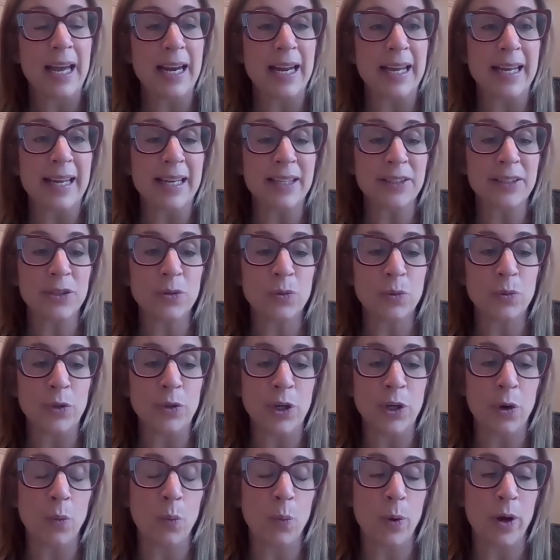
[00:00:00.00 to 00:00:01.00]
And I guess,
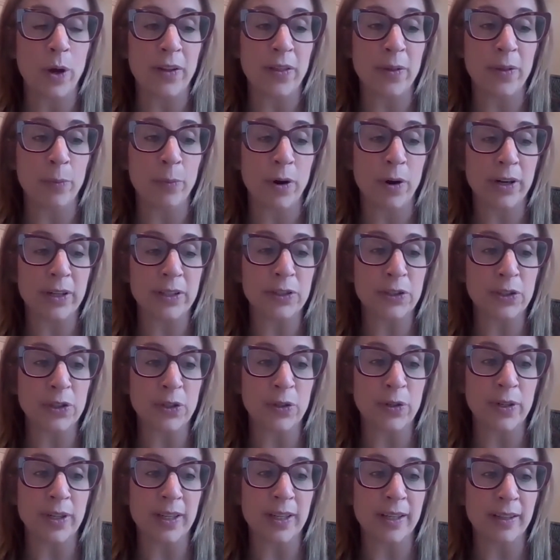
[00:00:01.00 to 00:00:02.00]
you know, one of the more
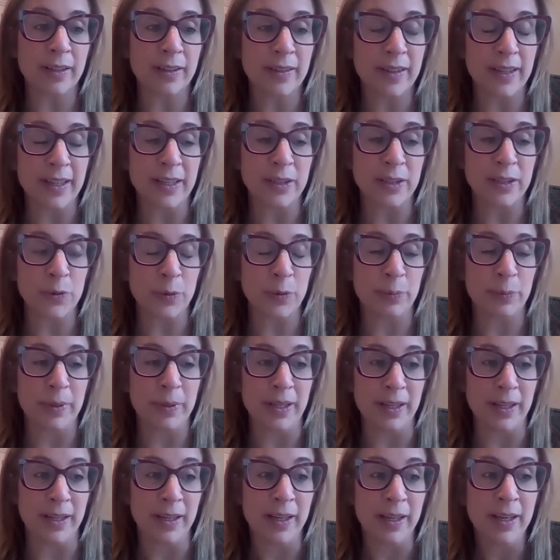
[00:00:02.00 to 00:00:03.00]
concerning things would
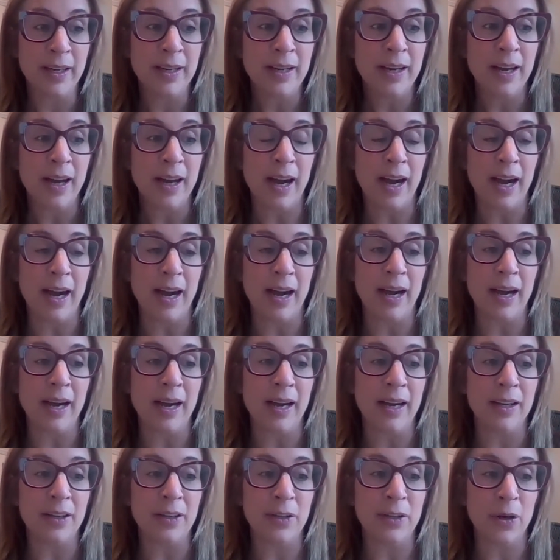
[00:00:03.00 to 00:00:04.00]
be,
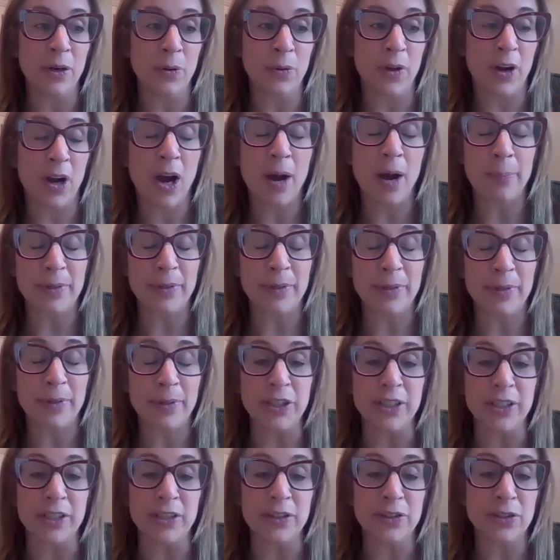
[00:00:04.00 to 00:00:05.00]
uh, you know, the
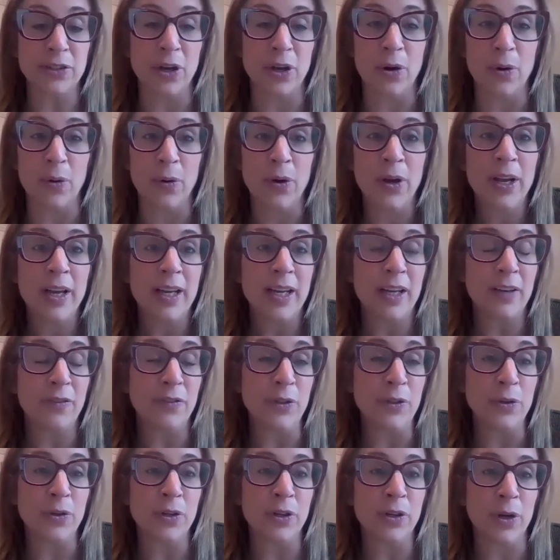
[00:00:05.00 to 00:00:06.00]
competition. So if
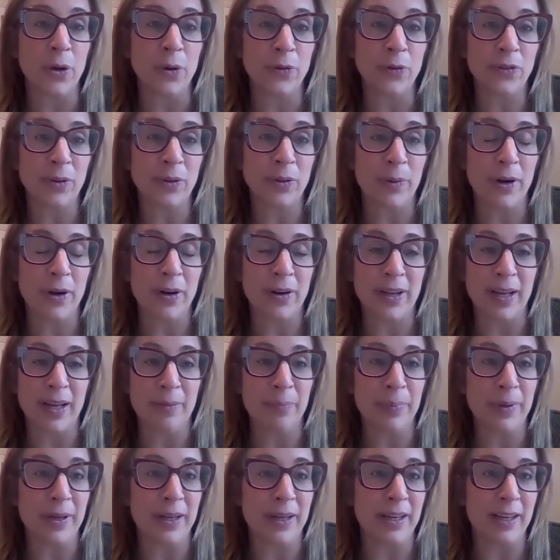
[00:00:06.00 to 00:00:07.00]
you can go somewhere and
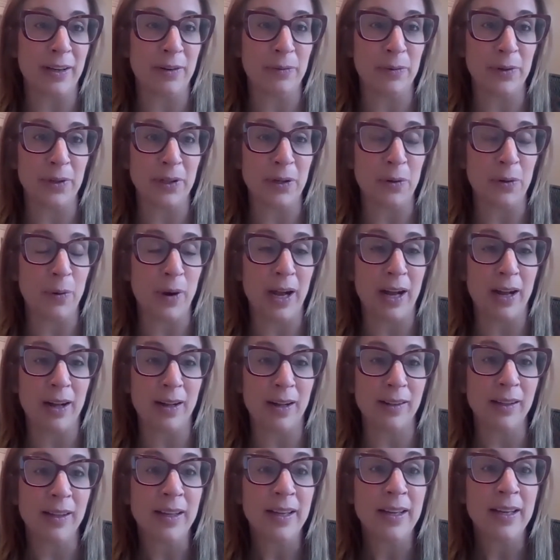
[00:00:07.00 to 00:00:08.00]
get paid really
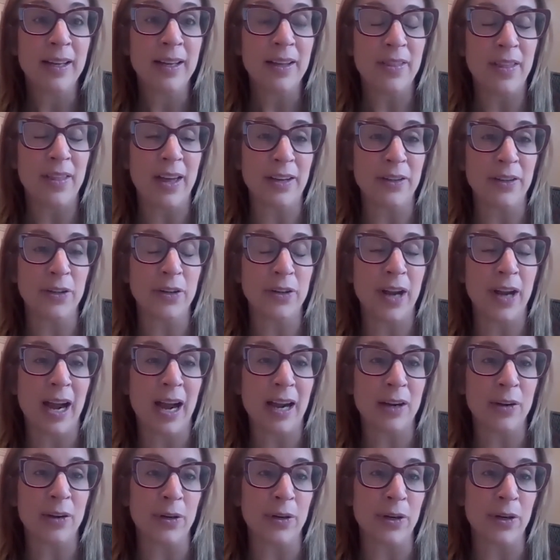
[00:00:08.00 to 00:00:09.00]
well, then you're
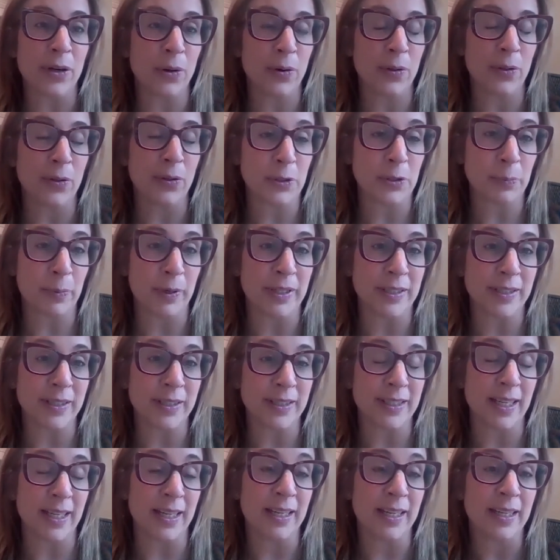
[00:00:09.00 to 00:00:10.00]
not going to go to those
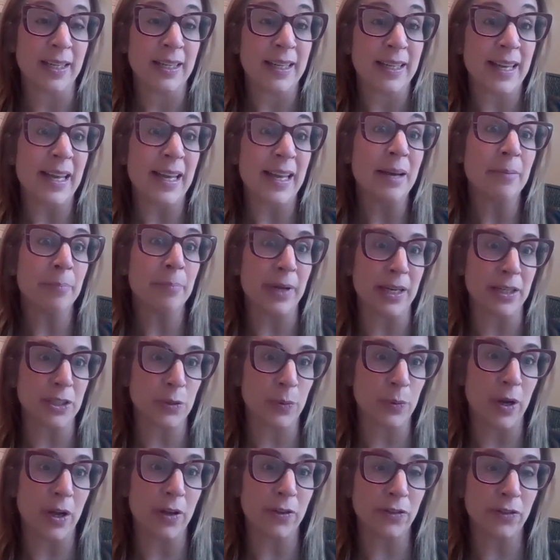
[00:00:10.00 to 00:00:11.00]
places that can't pay
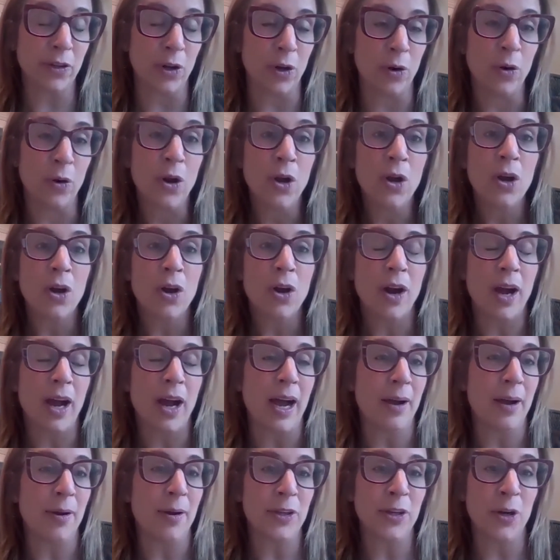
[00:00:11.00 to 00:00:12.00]
as well. So,
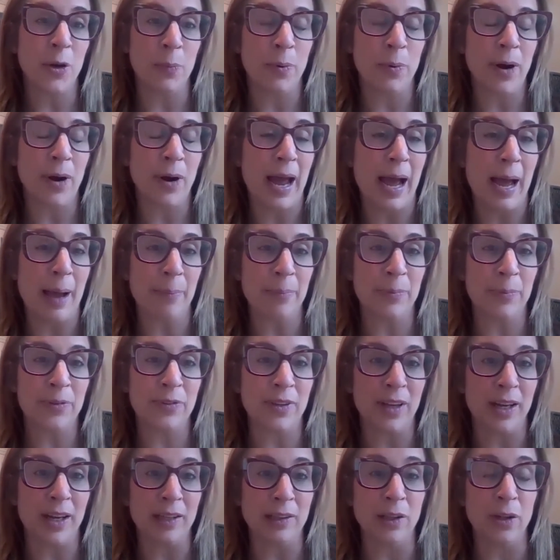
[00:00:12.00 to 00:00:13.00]
uh, you know,
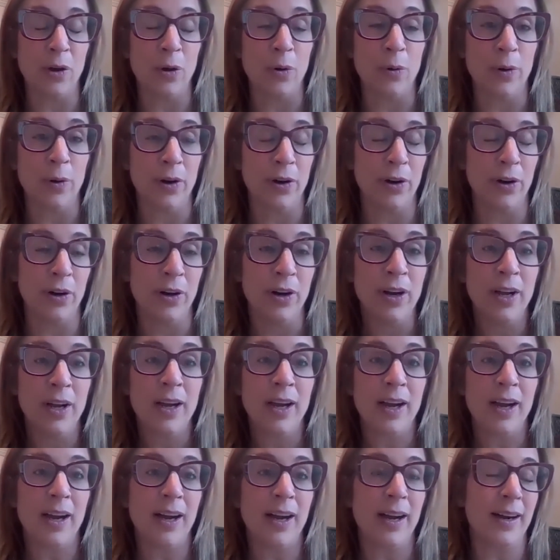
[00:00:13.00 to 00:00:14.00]
perhaps uh, lower,
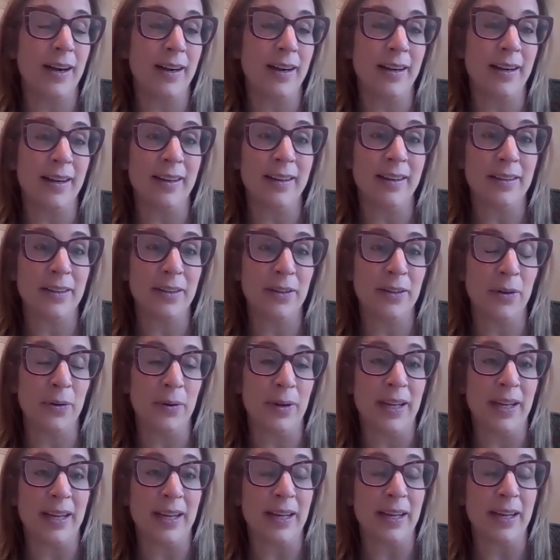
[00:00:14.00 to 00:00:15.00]
uh, you
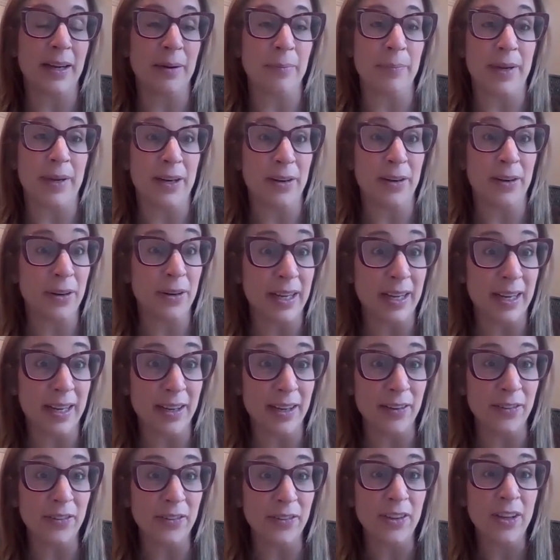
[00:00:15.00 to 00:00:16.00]
know, income
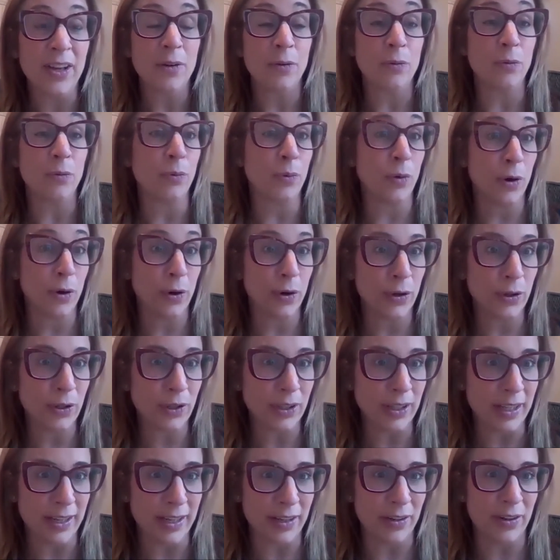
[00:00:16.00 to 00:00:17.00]
areas,
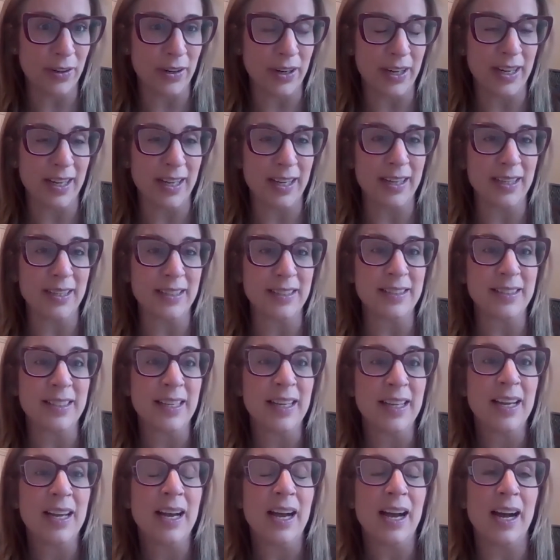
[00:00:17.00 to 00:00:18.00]
rural areas,
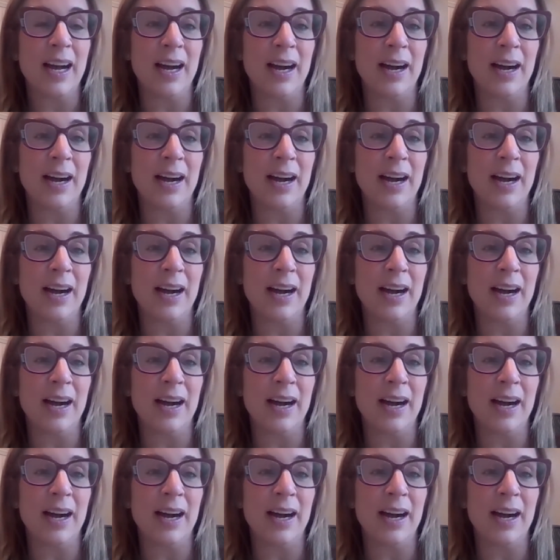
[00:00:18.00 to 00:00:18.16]
mm-hmm.